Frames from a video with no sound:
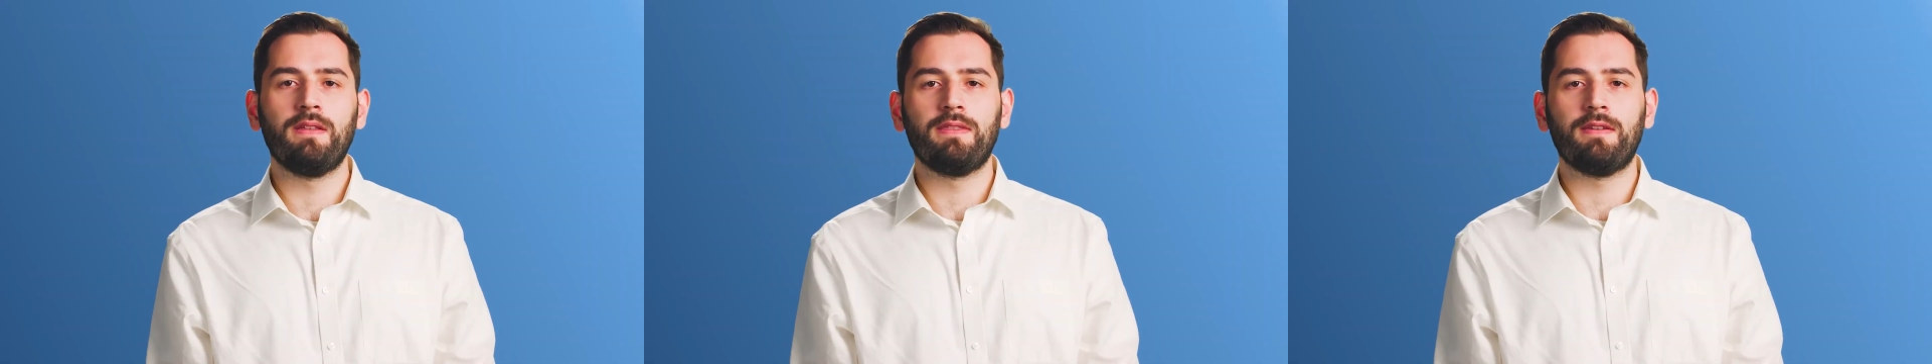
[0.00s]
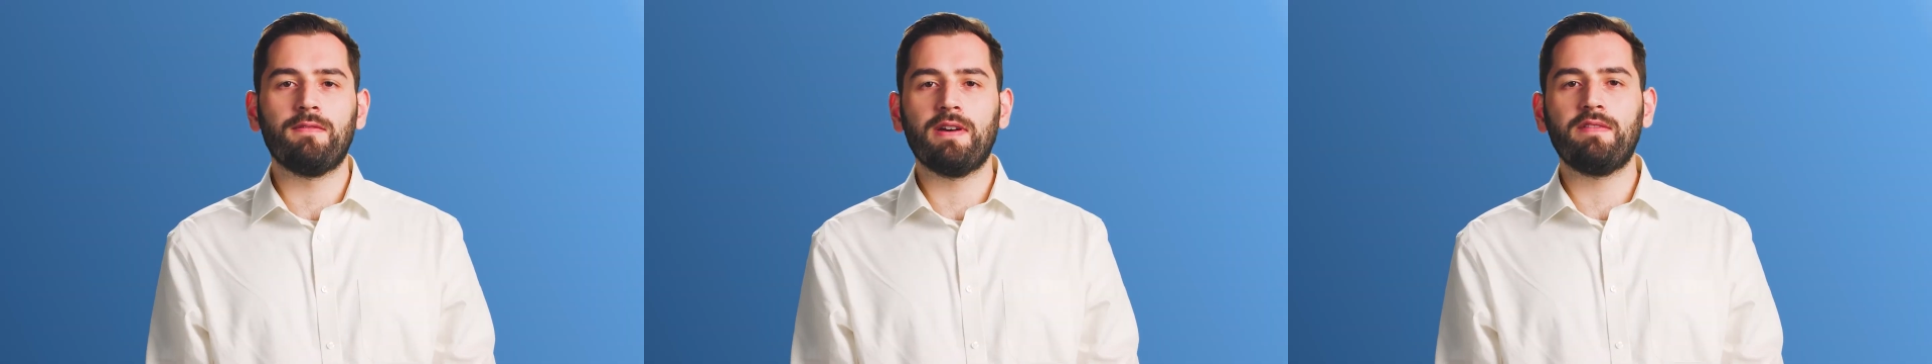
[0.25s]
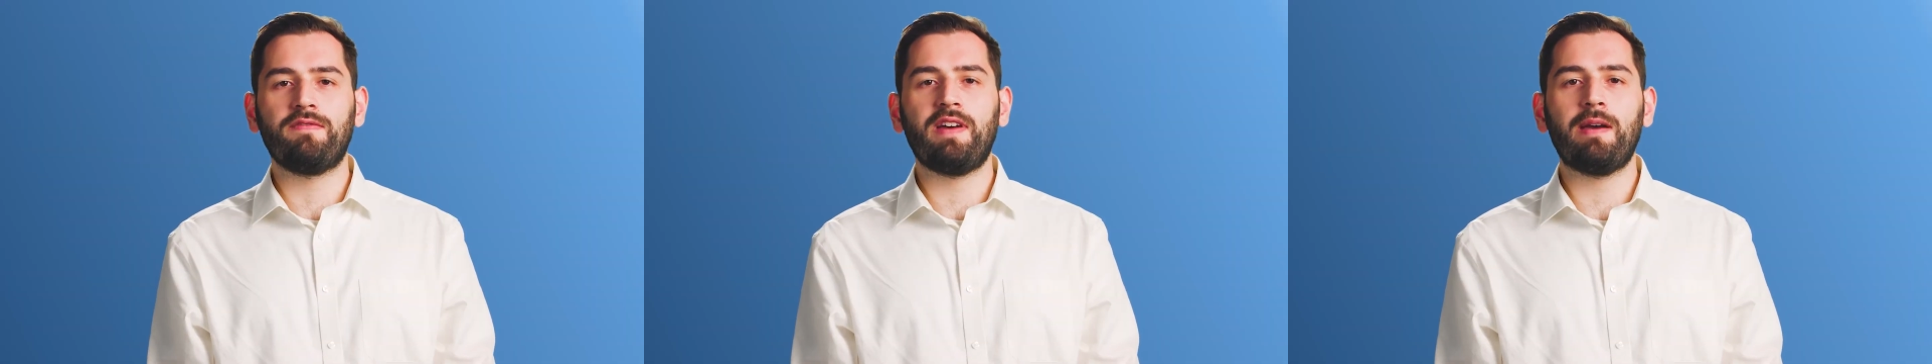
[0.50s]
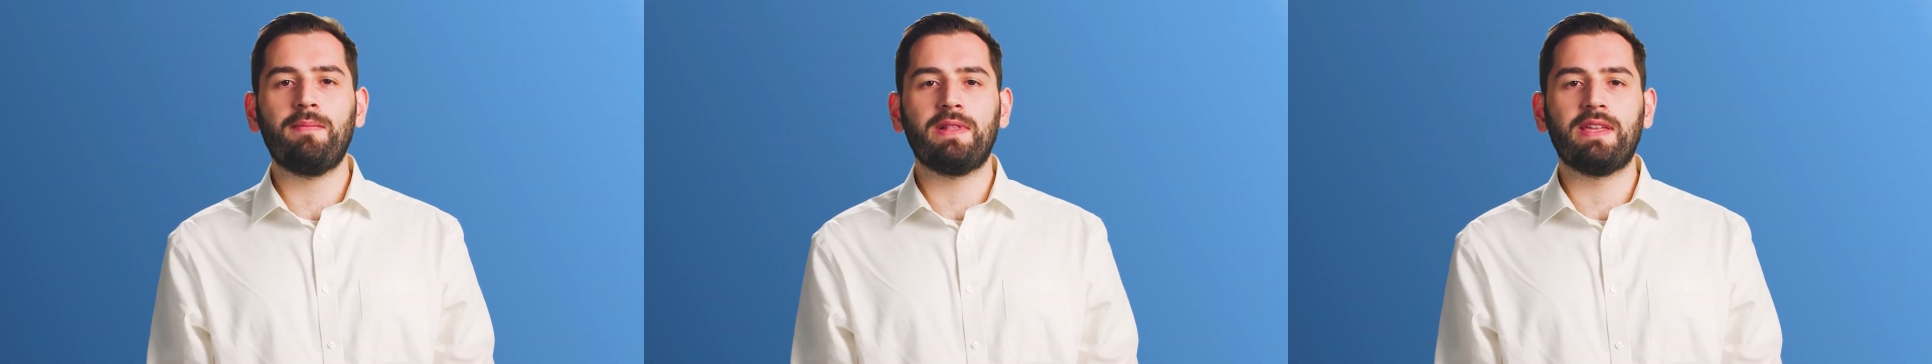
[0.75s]
There are
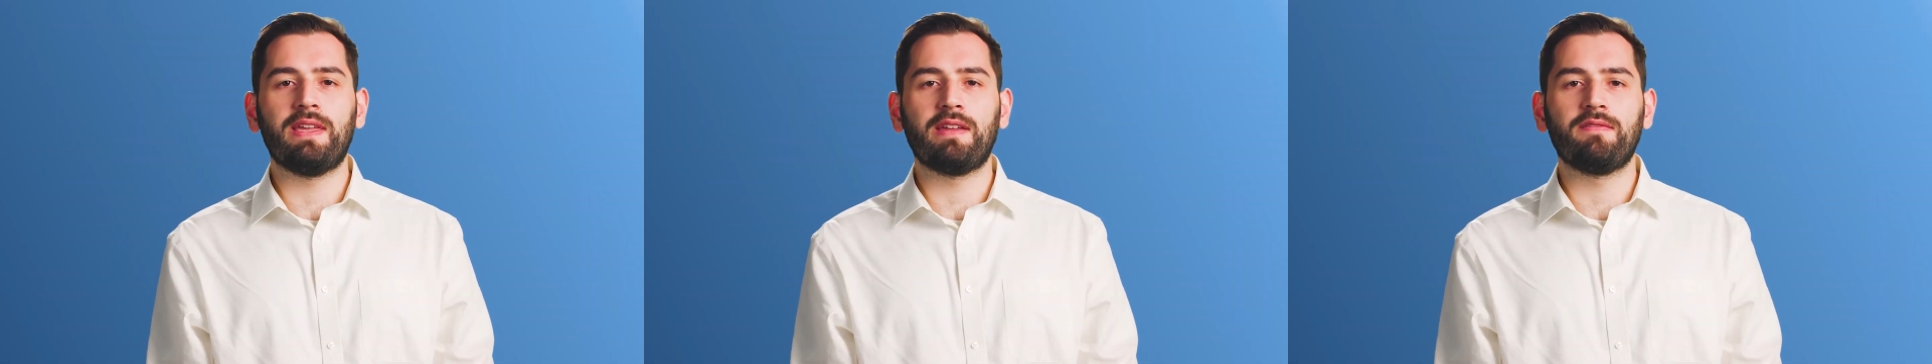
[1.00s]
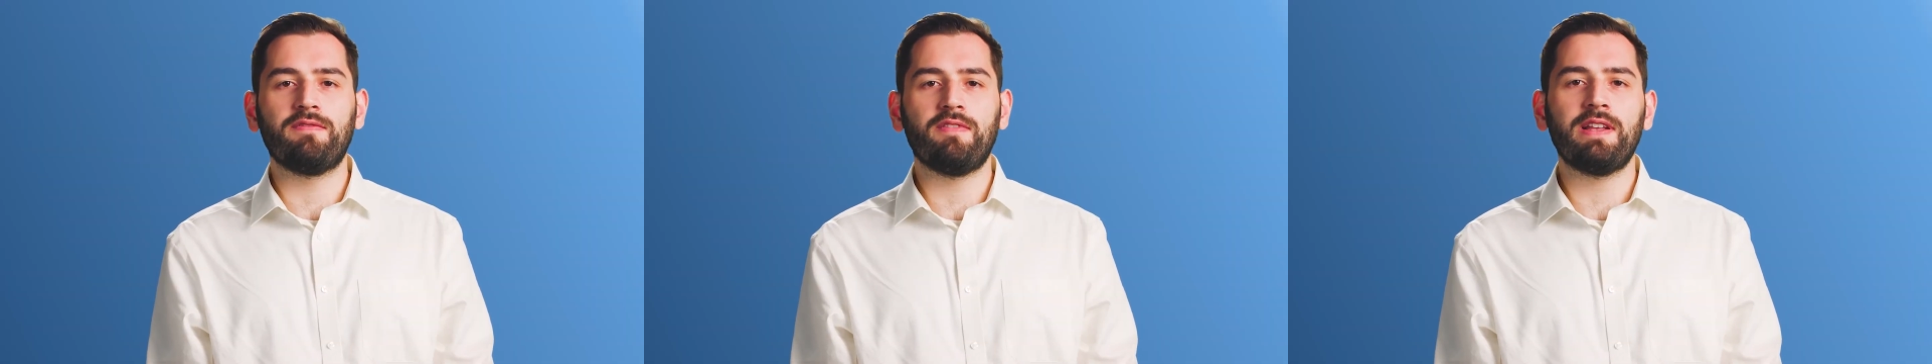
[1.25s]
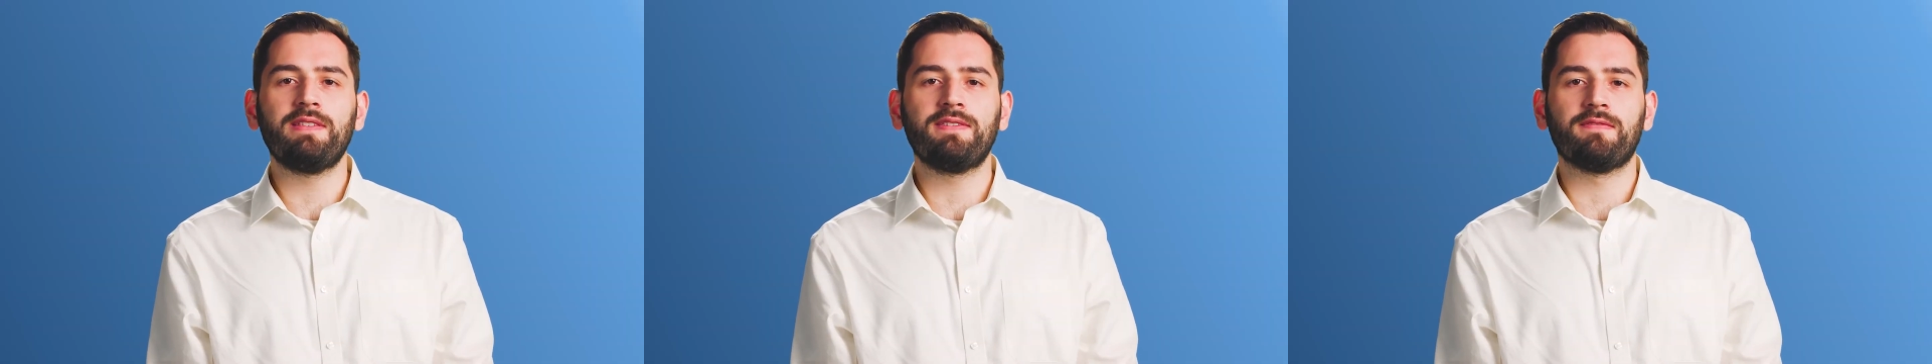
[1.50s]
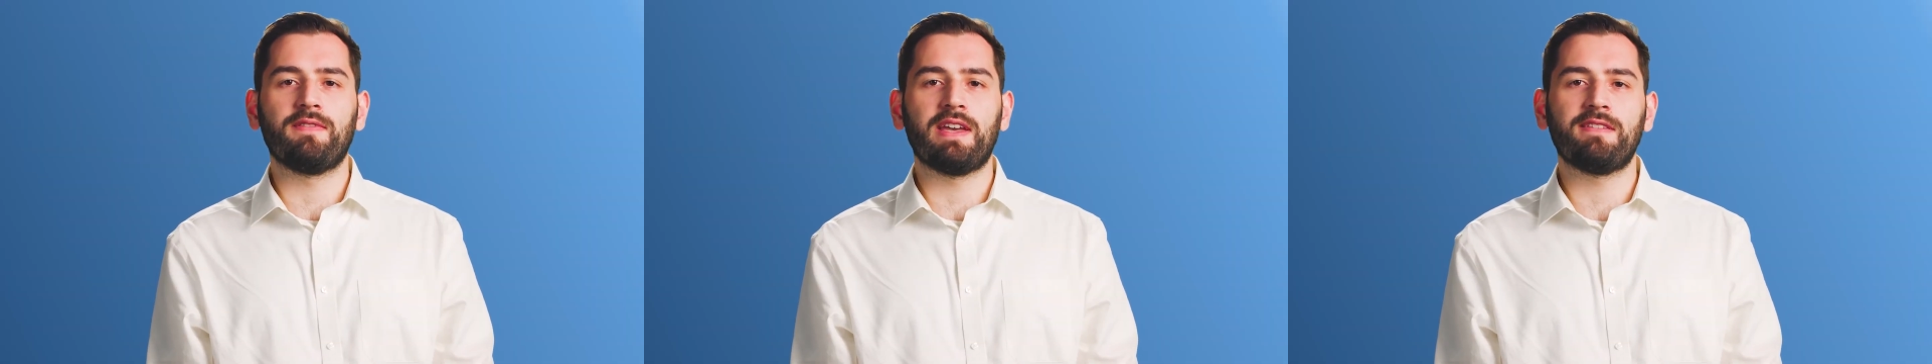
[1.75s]
family and friends
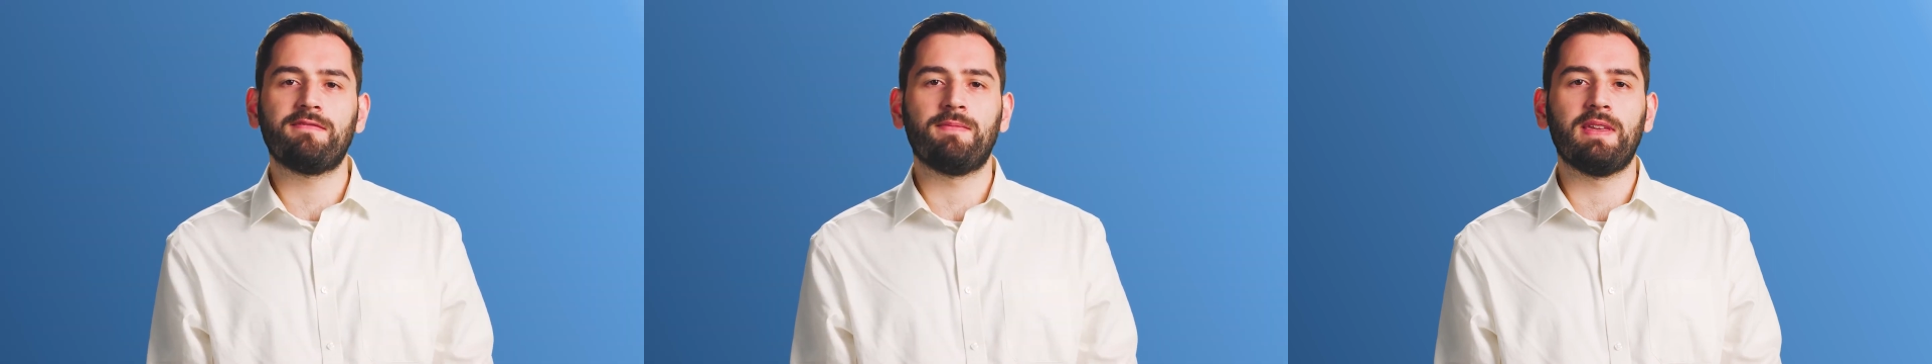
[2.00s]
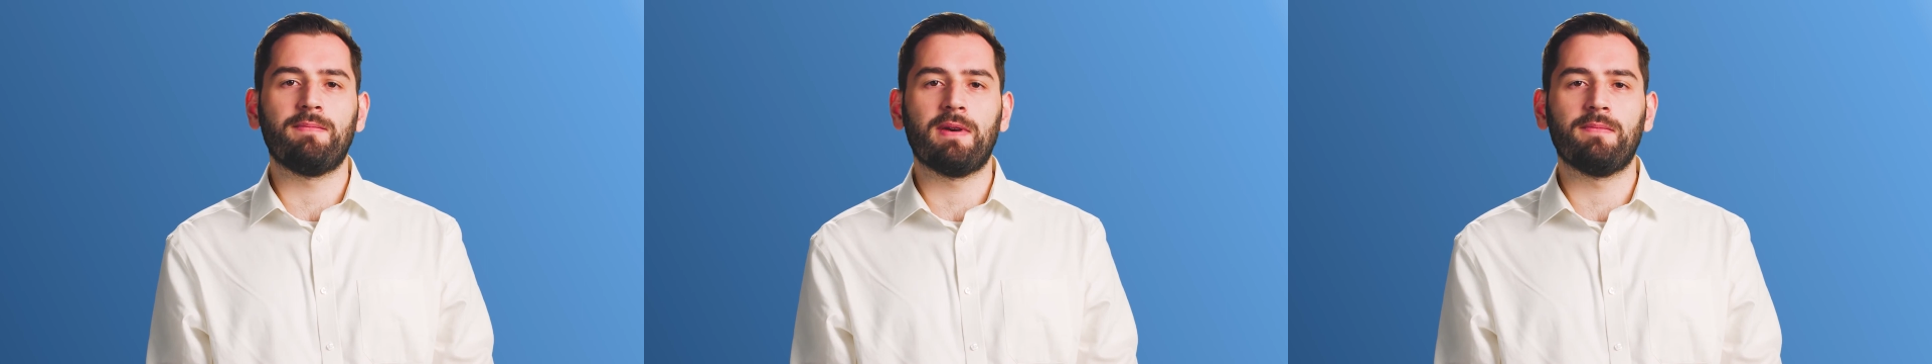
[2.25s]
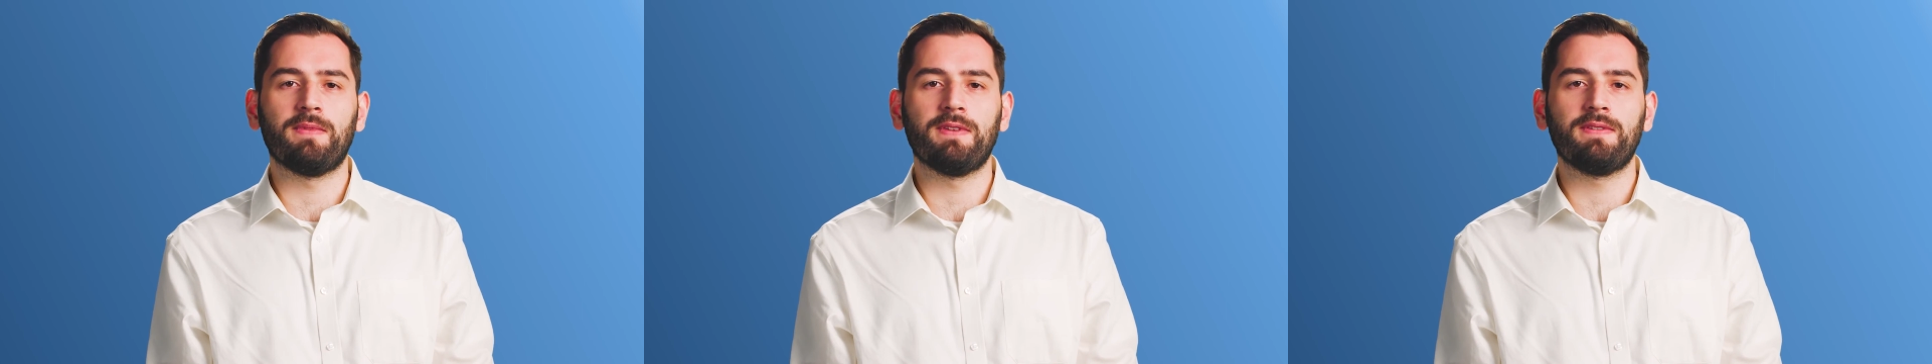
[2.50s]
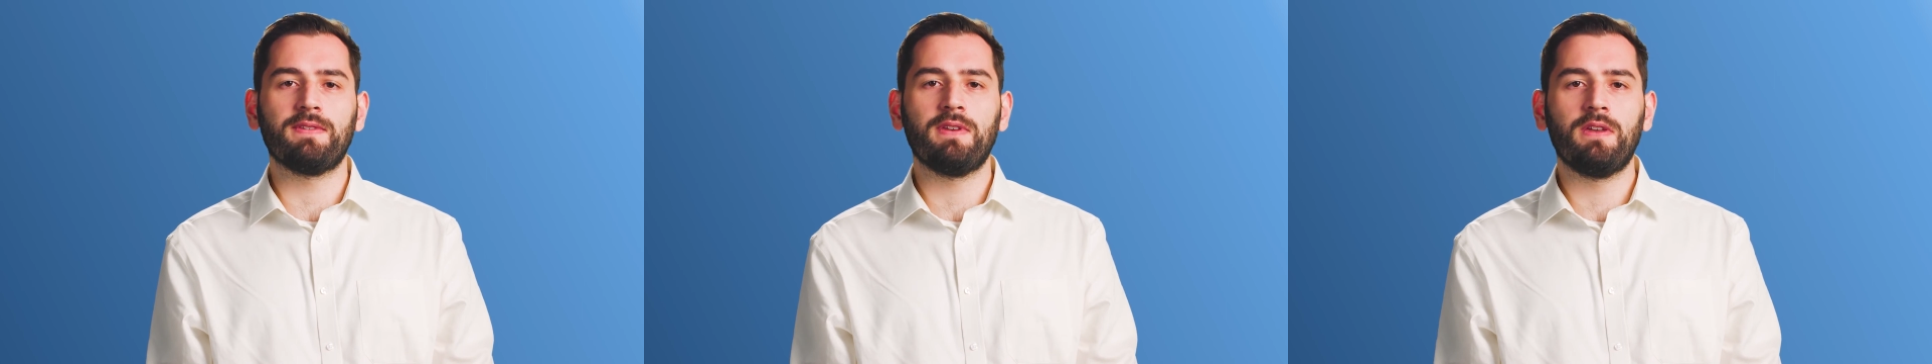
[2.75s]
of SVP
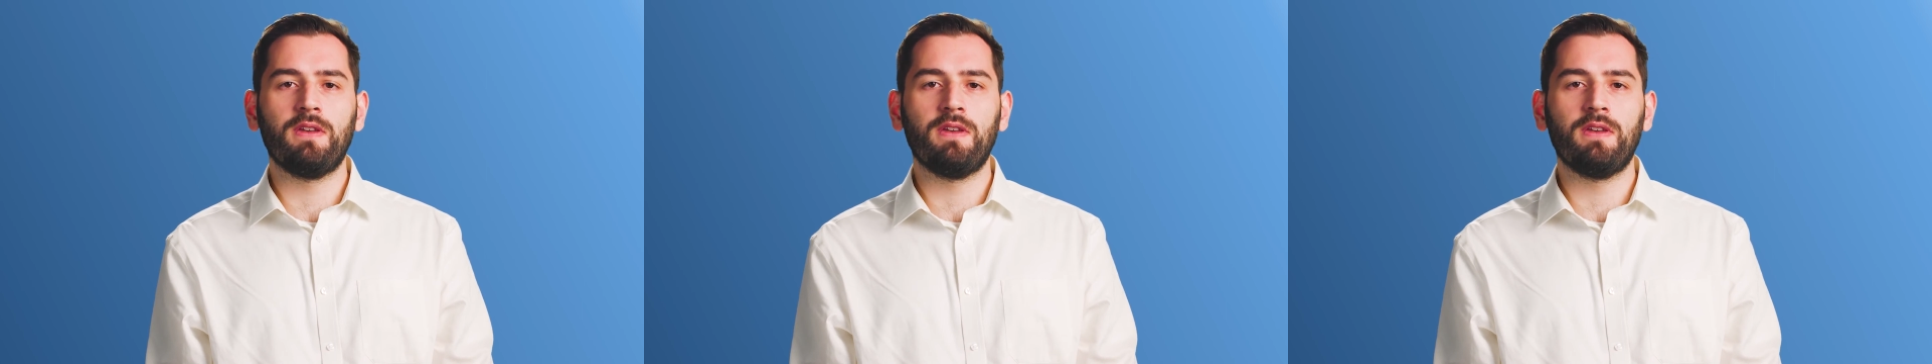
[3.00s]
members